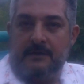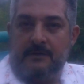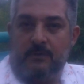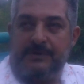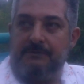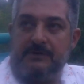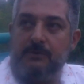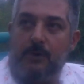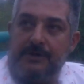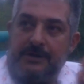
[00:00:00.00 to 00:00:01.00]
whatever
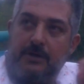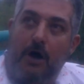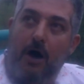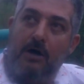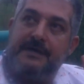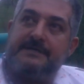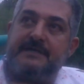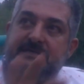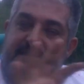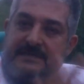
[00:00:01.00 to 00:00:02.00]
you want to call it the
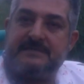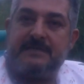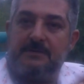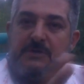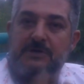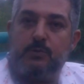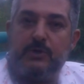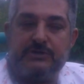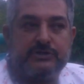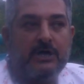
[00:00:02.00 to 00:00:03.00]
system in
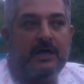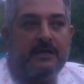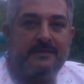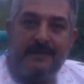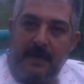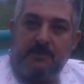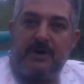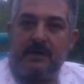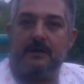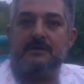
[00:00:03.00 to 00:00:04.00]
which name
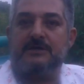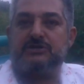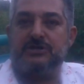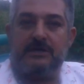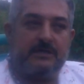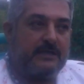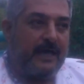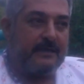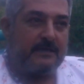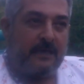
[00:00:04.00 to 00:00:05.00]
recognition
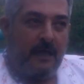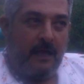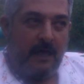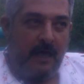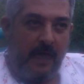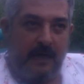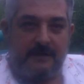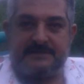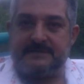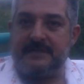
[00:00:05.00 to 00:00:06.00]
and
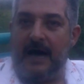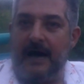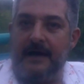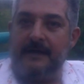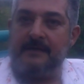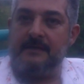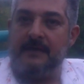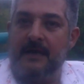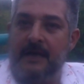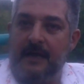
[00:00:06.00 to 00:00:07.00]
hairstyle
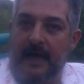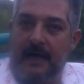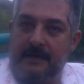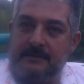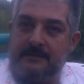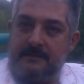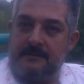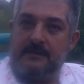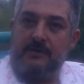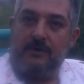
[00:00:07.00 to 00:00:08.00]
and
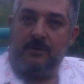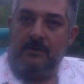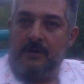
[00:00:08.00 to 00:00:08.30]
you know